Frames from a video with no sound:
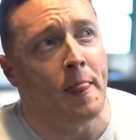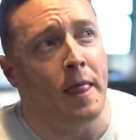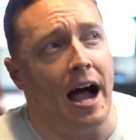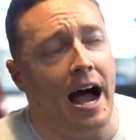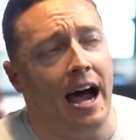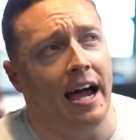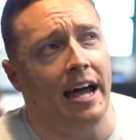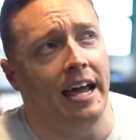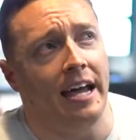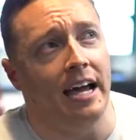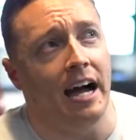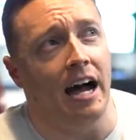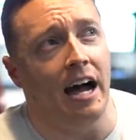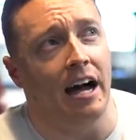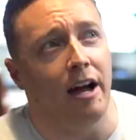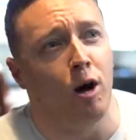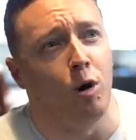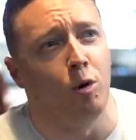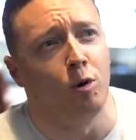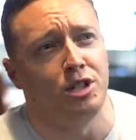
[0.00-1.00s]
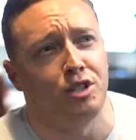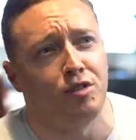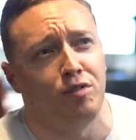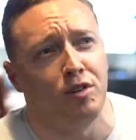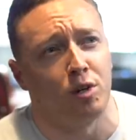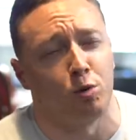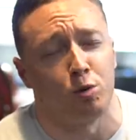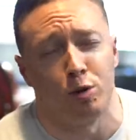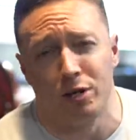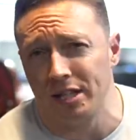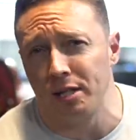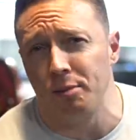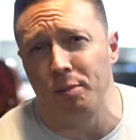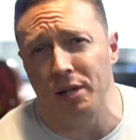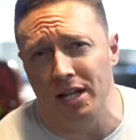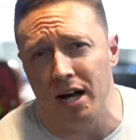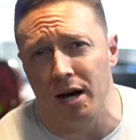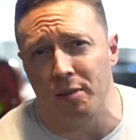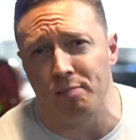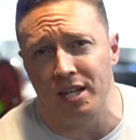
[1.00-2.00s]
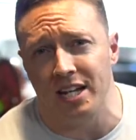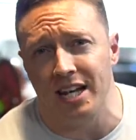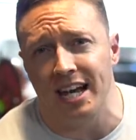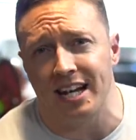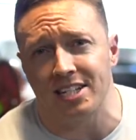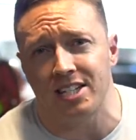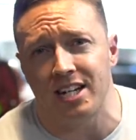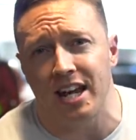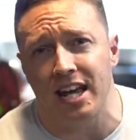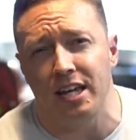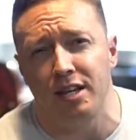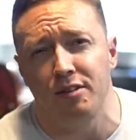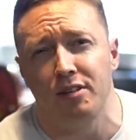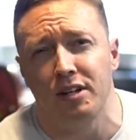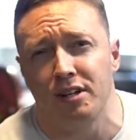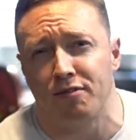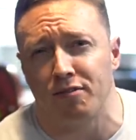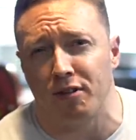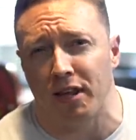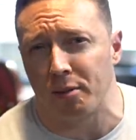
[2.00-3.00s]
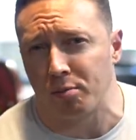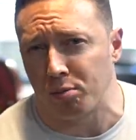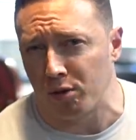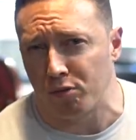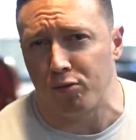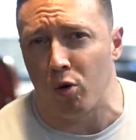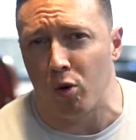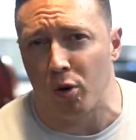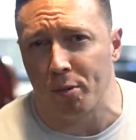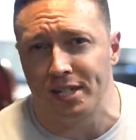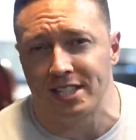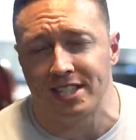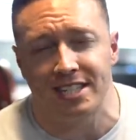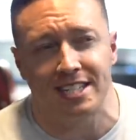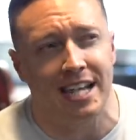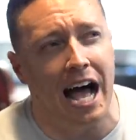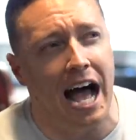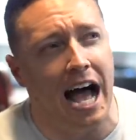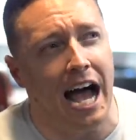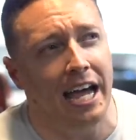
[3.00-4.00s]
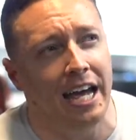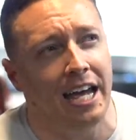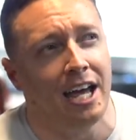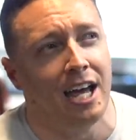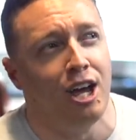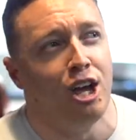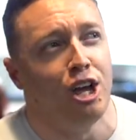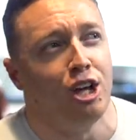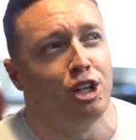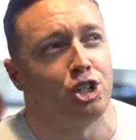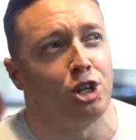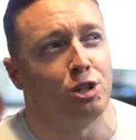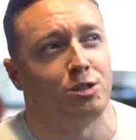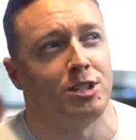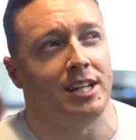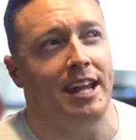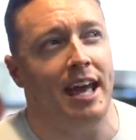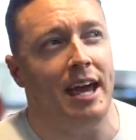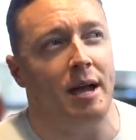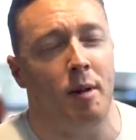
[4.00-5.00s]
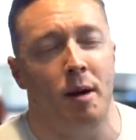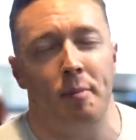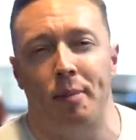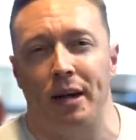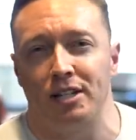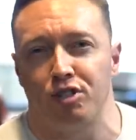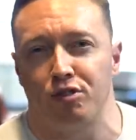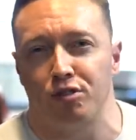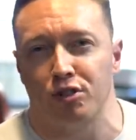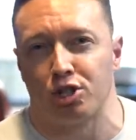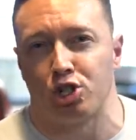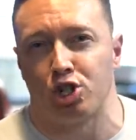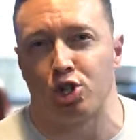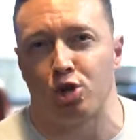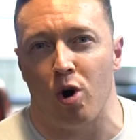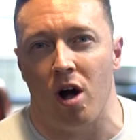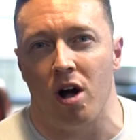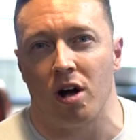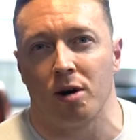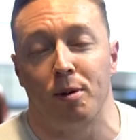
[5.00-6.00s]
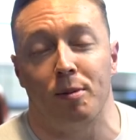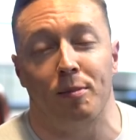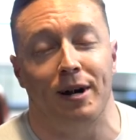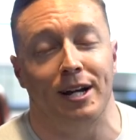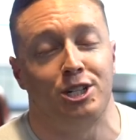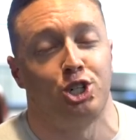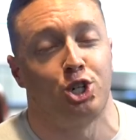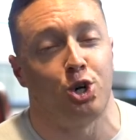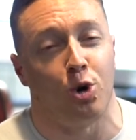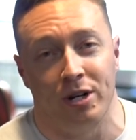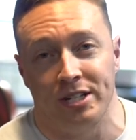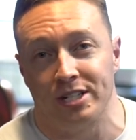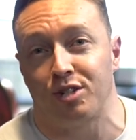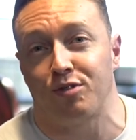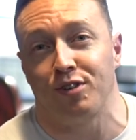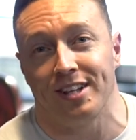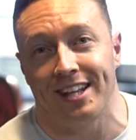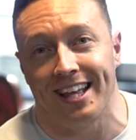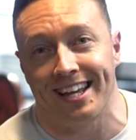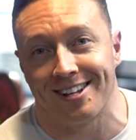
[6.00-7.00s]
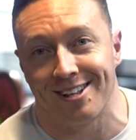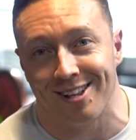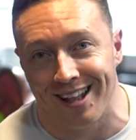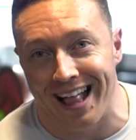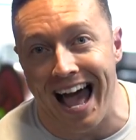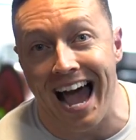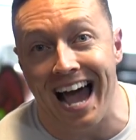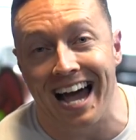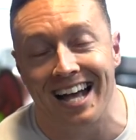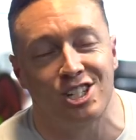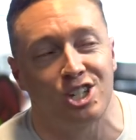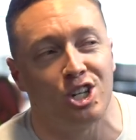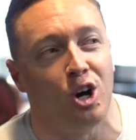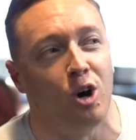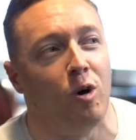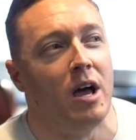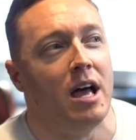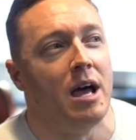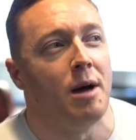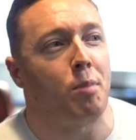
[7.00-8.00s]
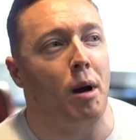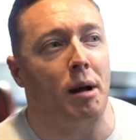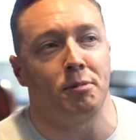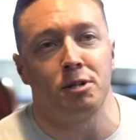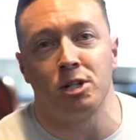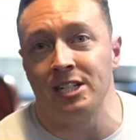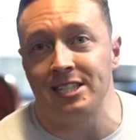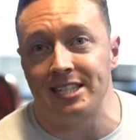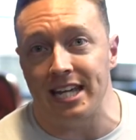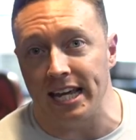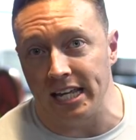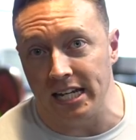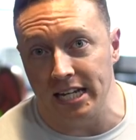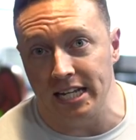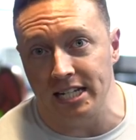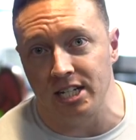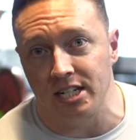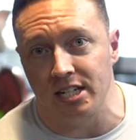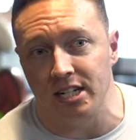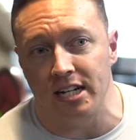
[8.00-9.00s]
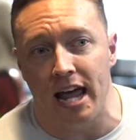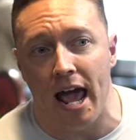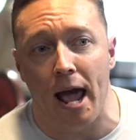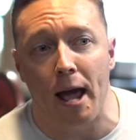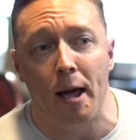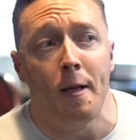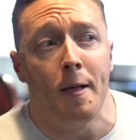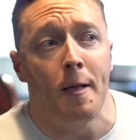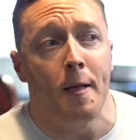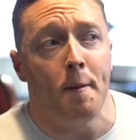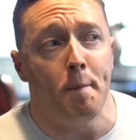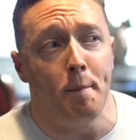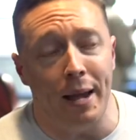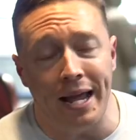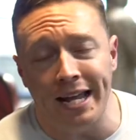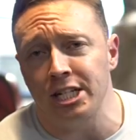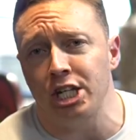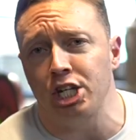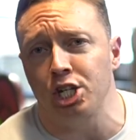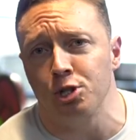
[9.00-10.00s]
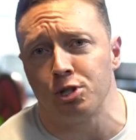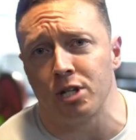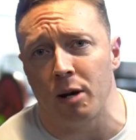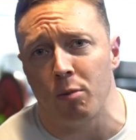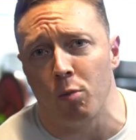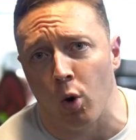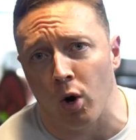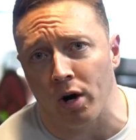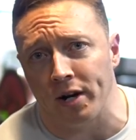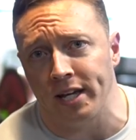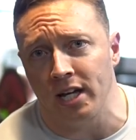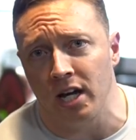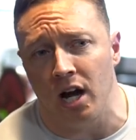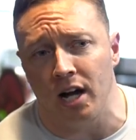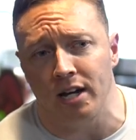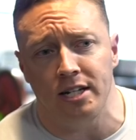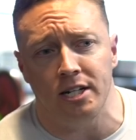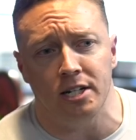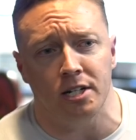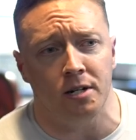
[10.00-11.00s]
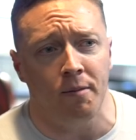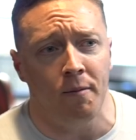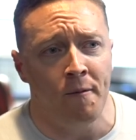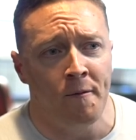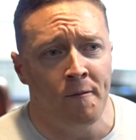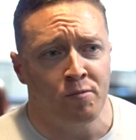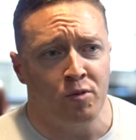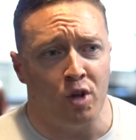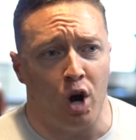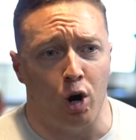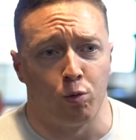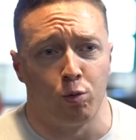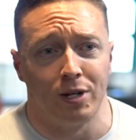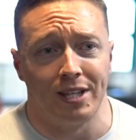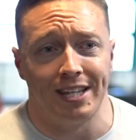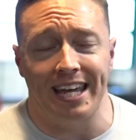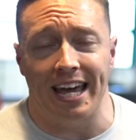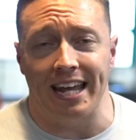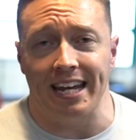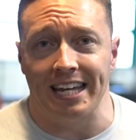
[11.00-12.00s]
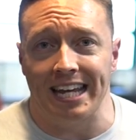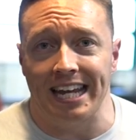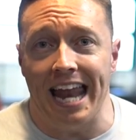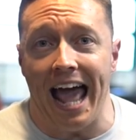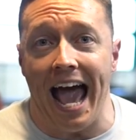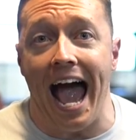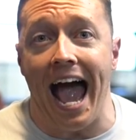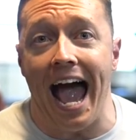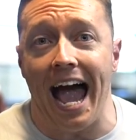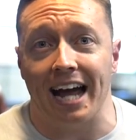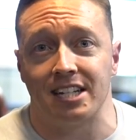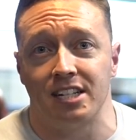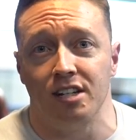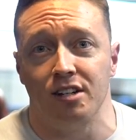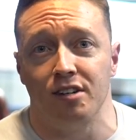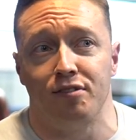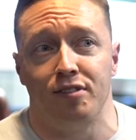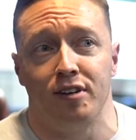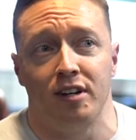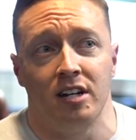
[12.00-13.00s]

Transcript: I, I always feel really beat up the next day, even if like performance is high. So today my bench feels strong, but my joints feel like glass. So probably gonna take it easy today. Main cues I'm working on here are really getting an active